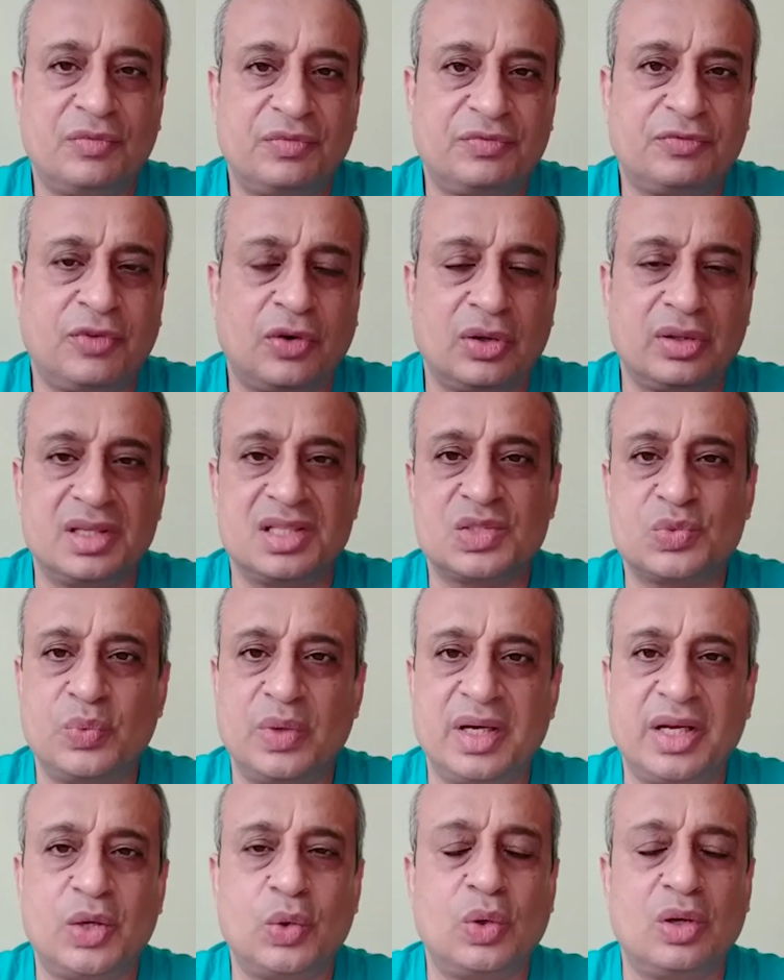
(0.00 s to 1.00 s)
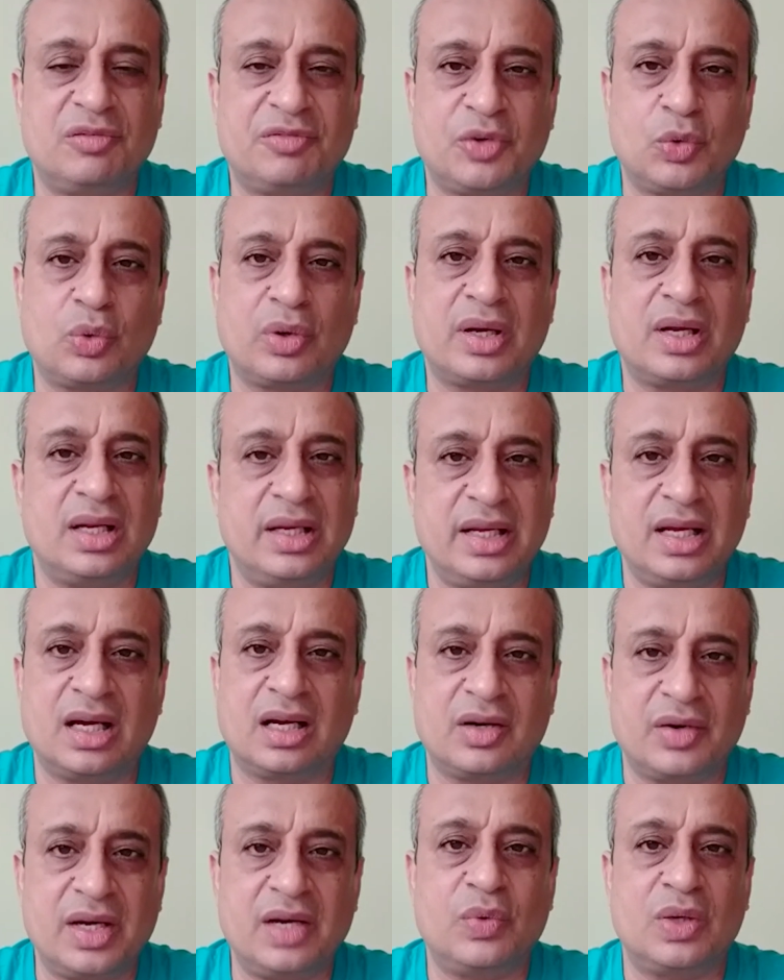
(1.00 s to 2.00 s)
for this video if you really
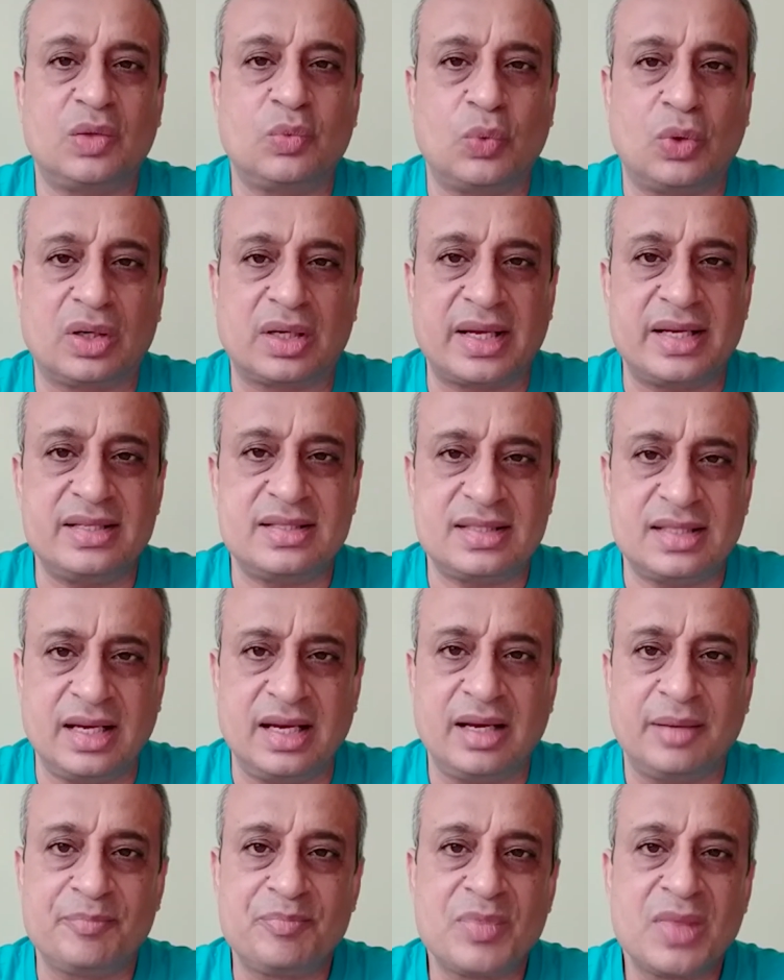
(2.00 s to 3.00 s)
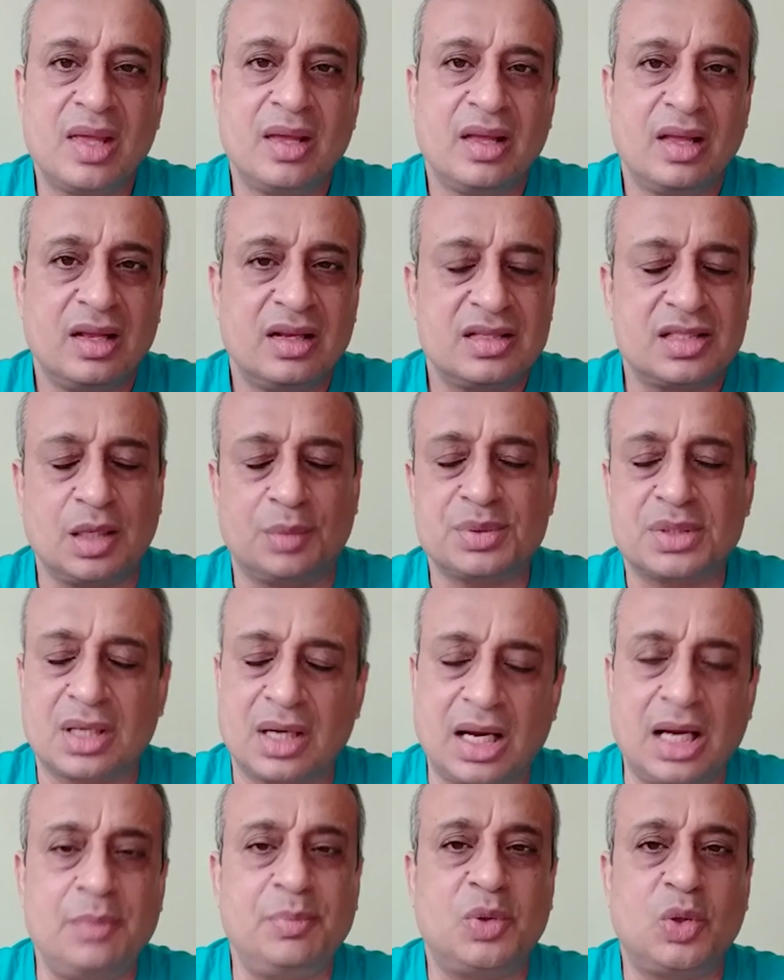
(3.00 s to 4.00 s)
agree with what I say.
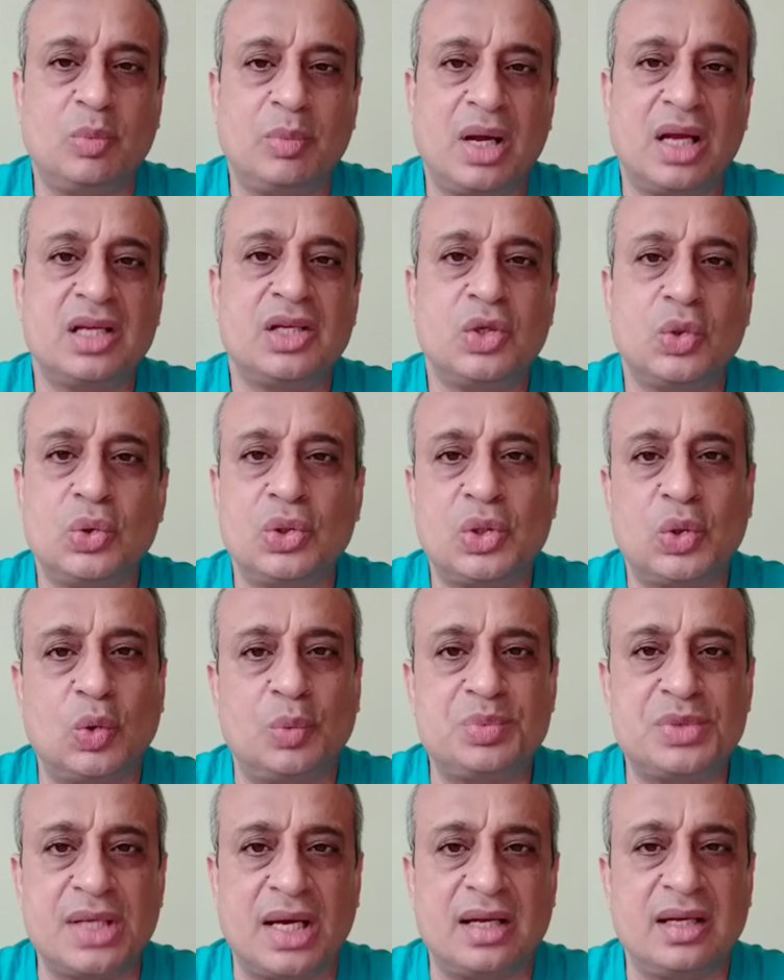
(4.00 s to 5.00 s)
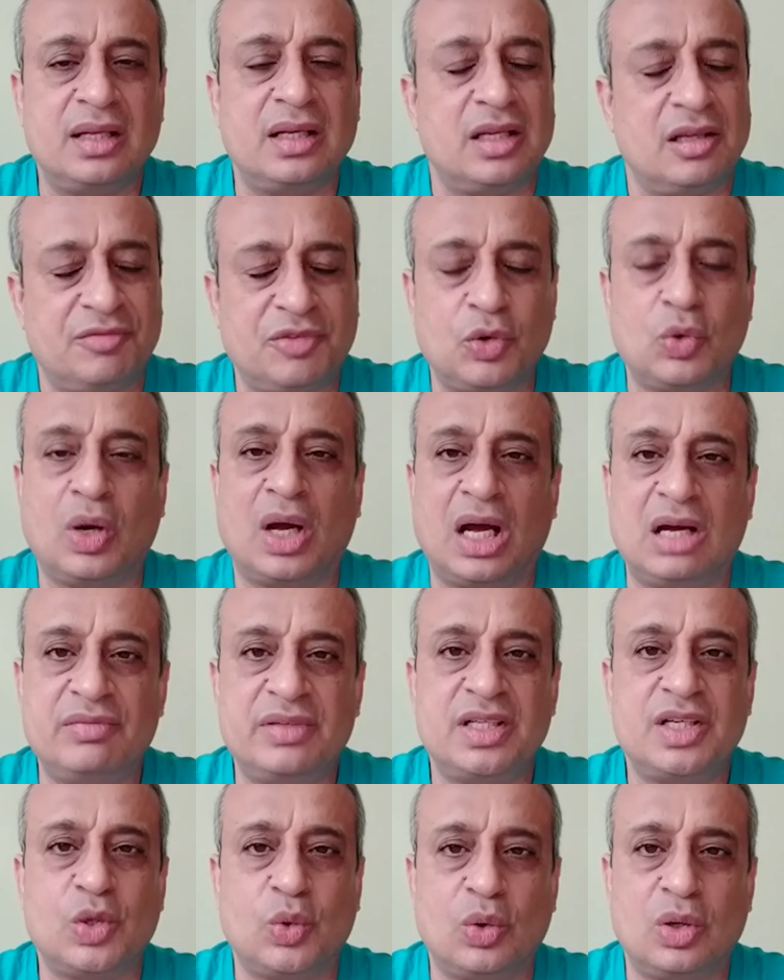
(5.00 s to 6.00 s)
Subscribe to my YouTube channel if you
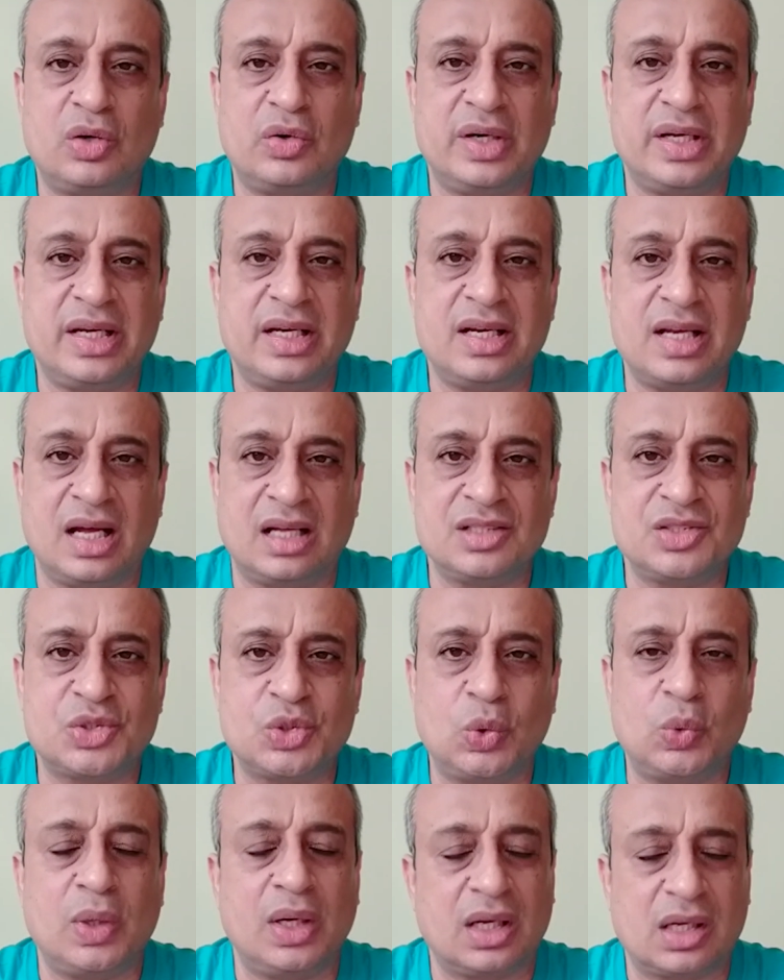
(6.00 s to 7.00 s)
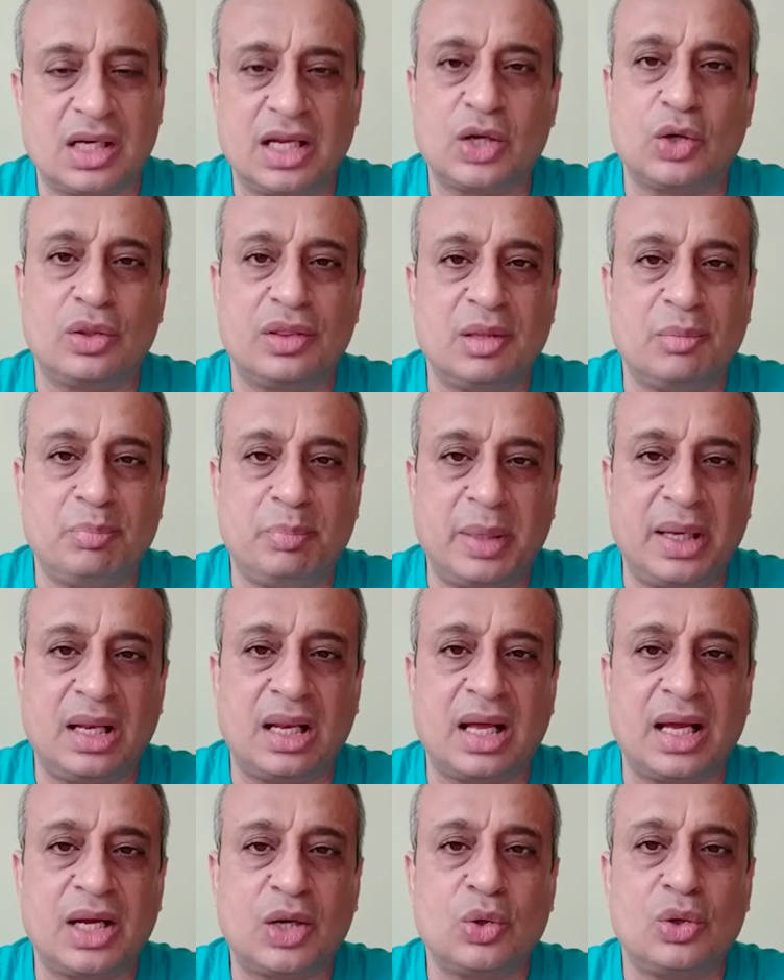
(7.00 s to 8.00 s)
haven't already done so, and click on the bell
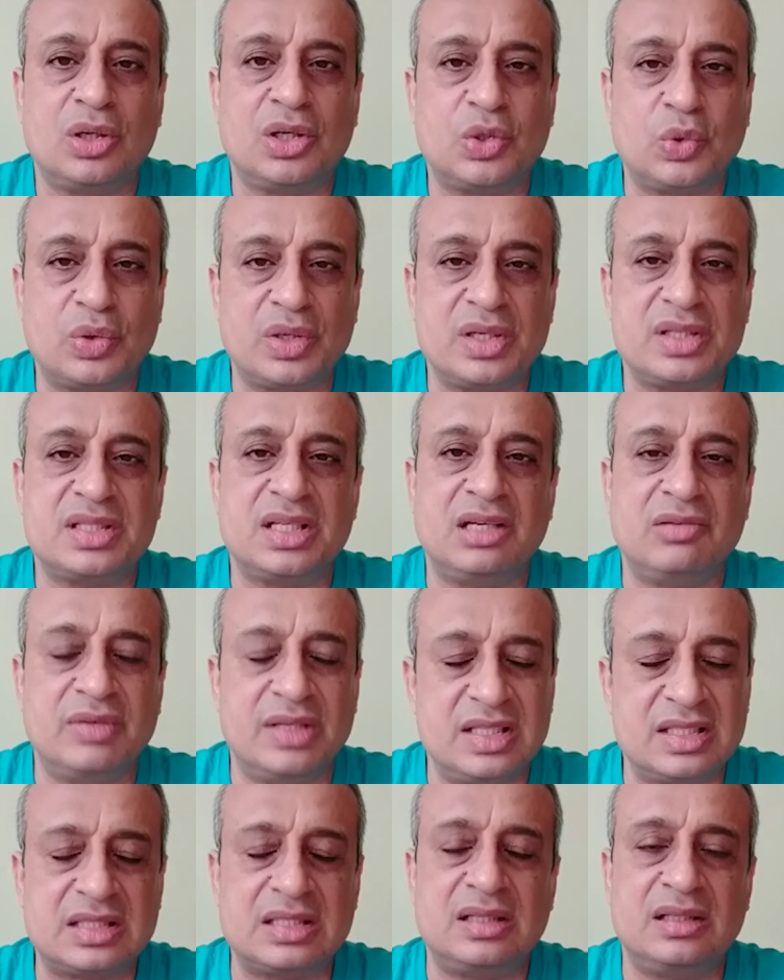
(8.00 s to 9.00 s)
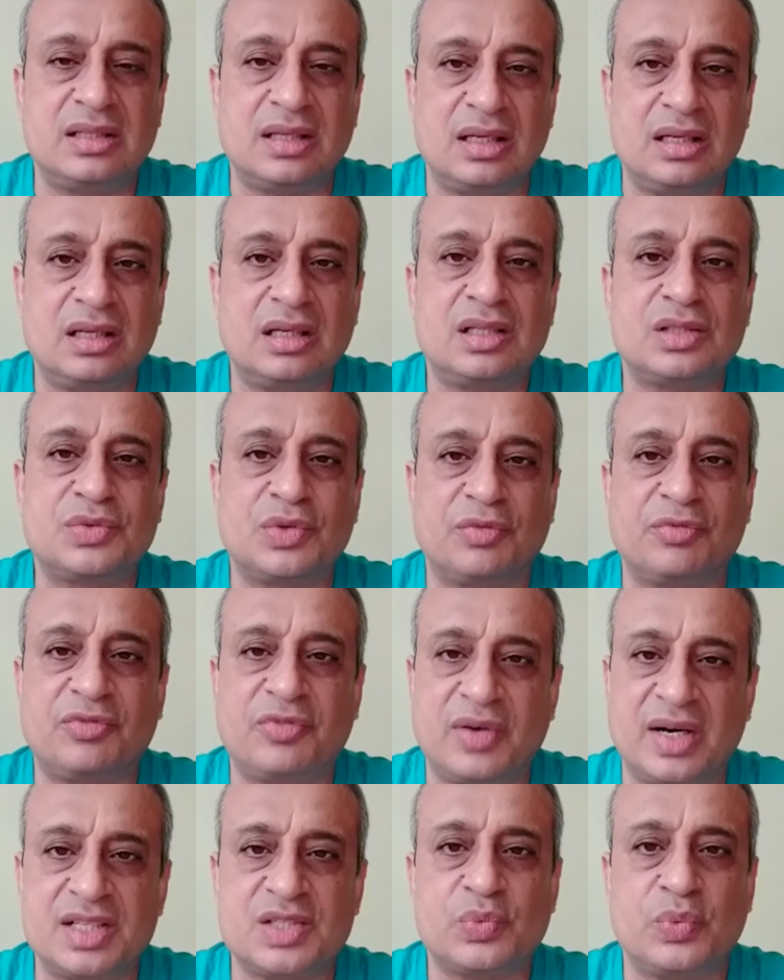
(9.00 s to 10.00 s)
icon to receive instant alerts of
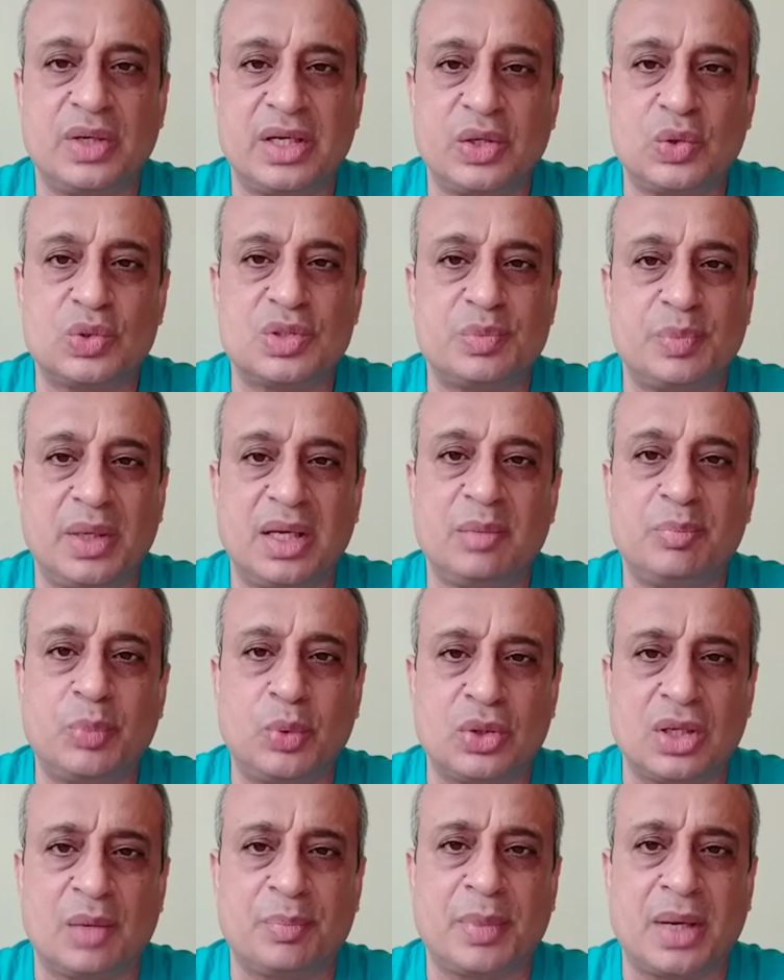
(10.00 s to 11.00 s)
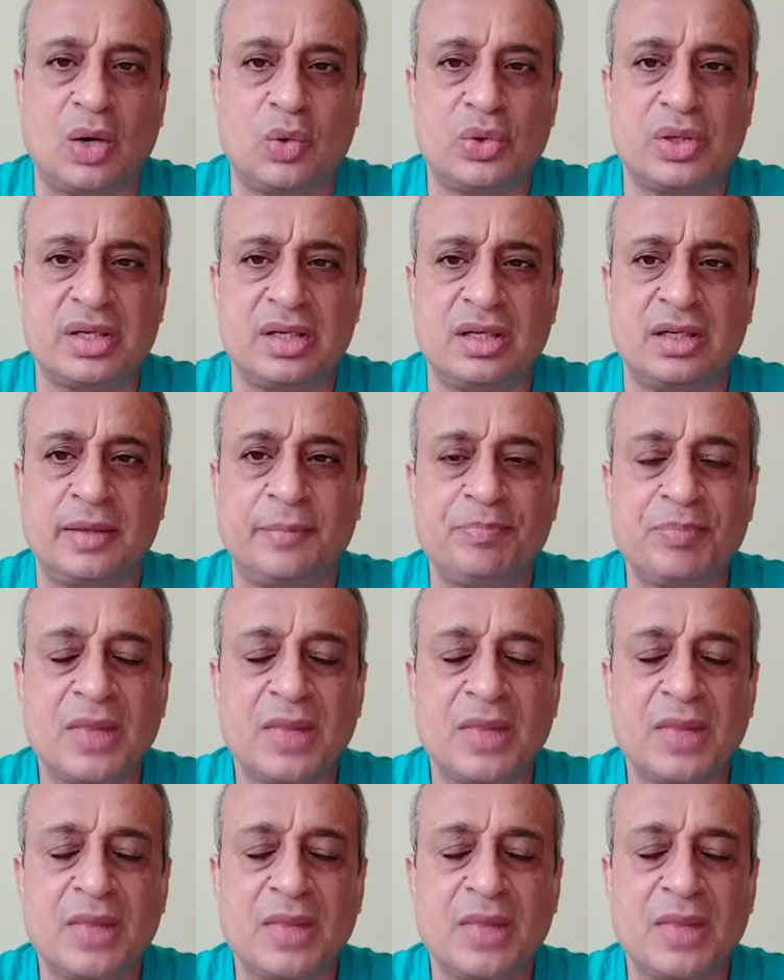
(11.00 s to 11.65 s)
fresh videos being put up out here.